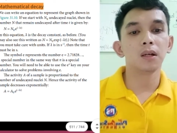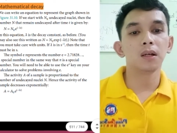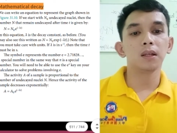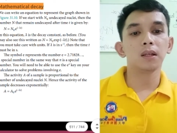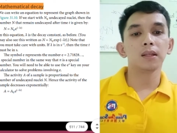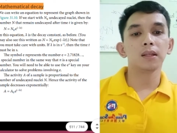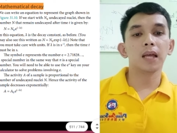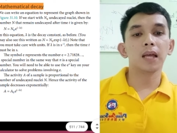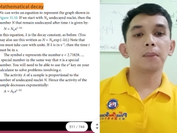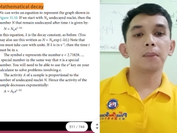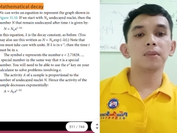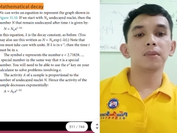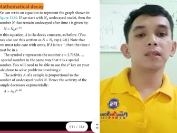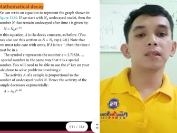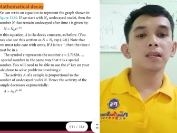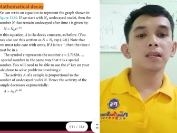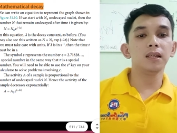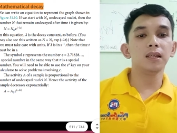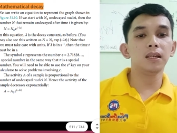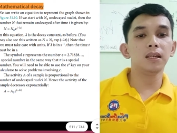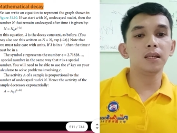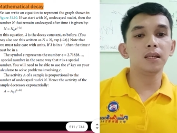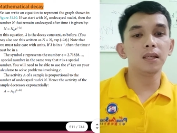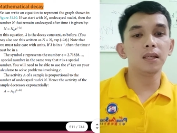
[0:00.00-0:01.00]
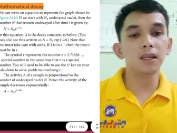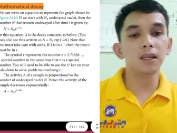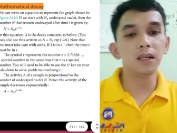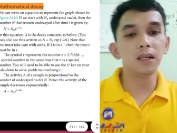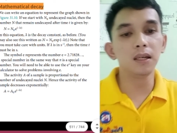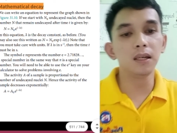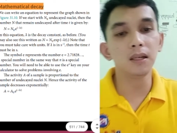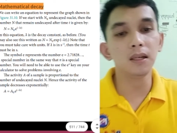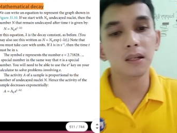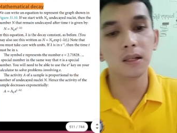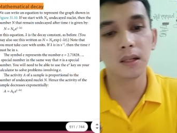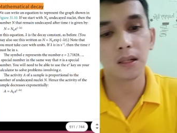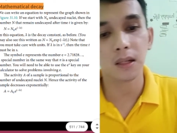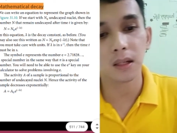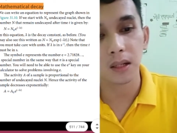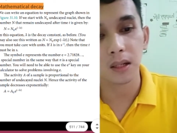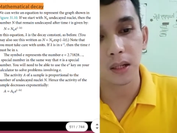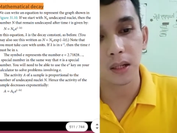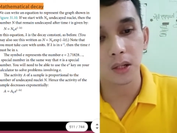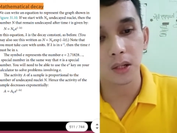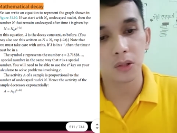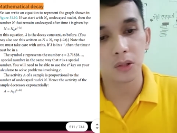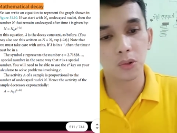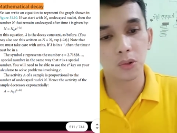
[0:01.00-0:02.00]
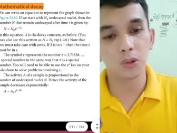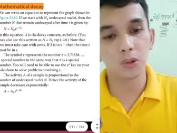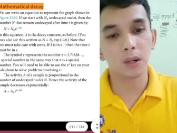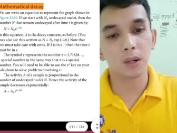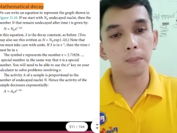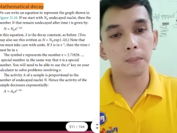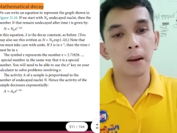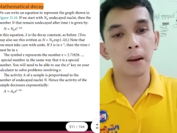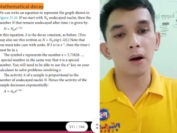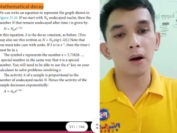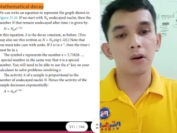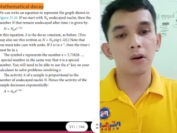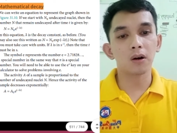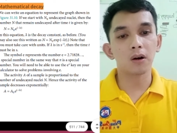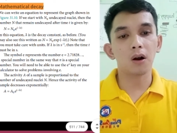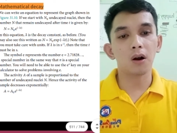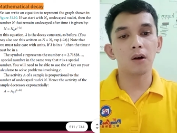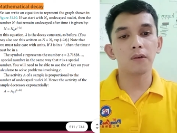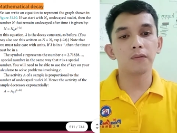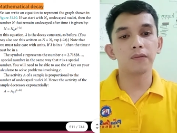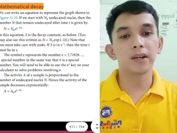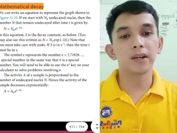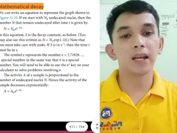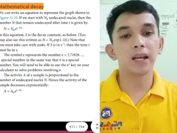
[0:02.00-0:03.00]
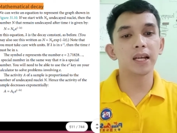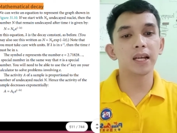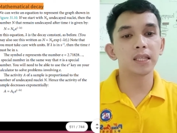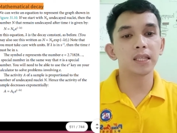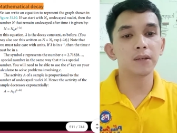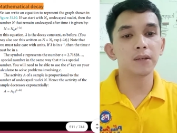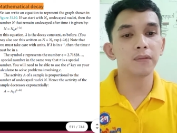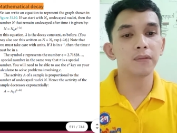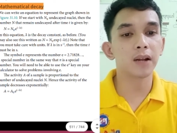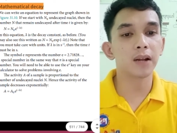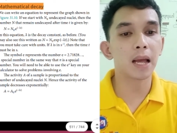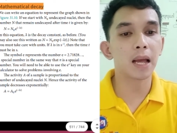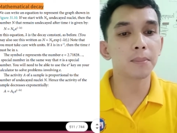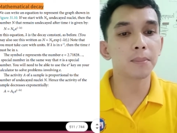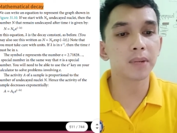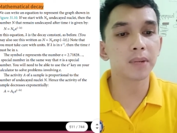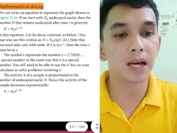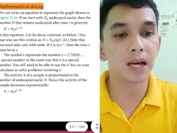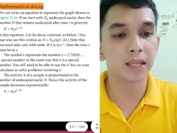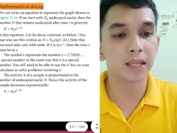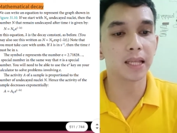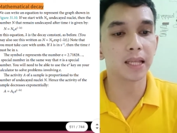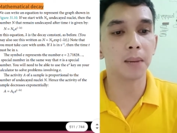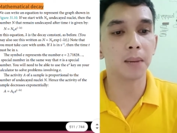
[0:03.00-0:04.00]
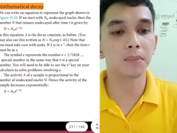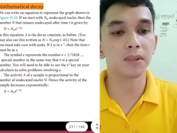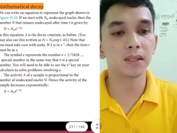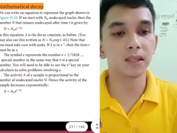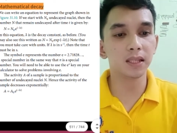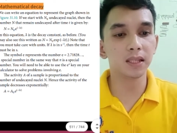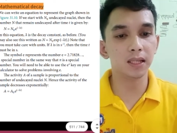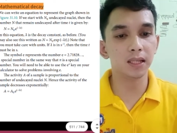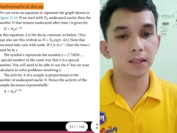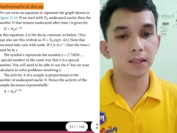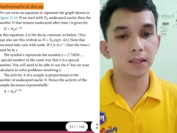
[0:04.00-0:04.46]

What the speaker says: times E to the power of negative lambda times T.